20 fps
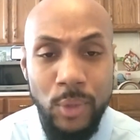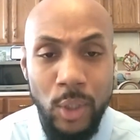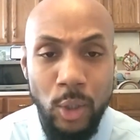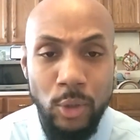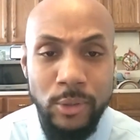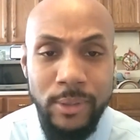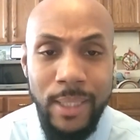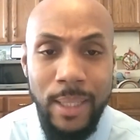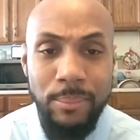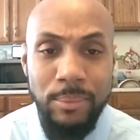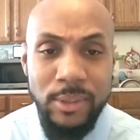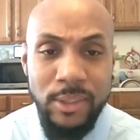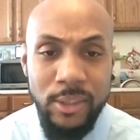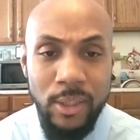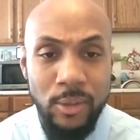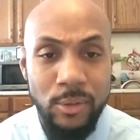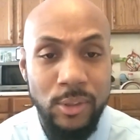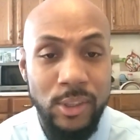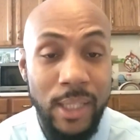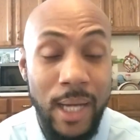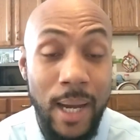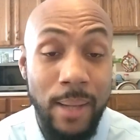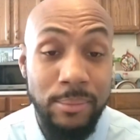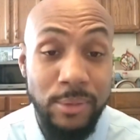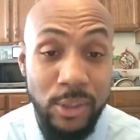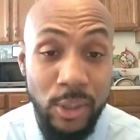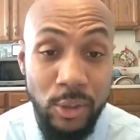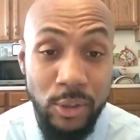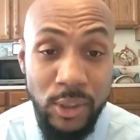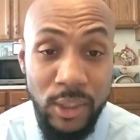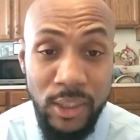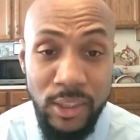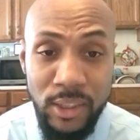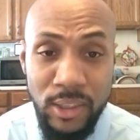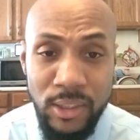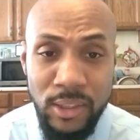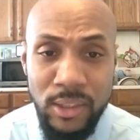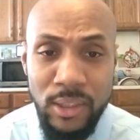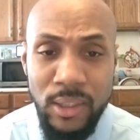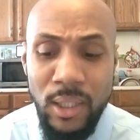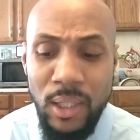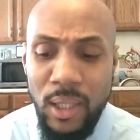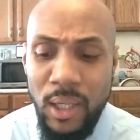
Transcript: those type of job search engines,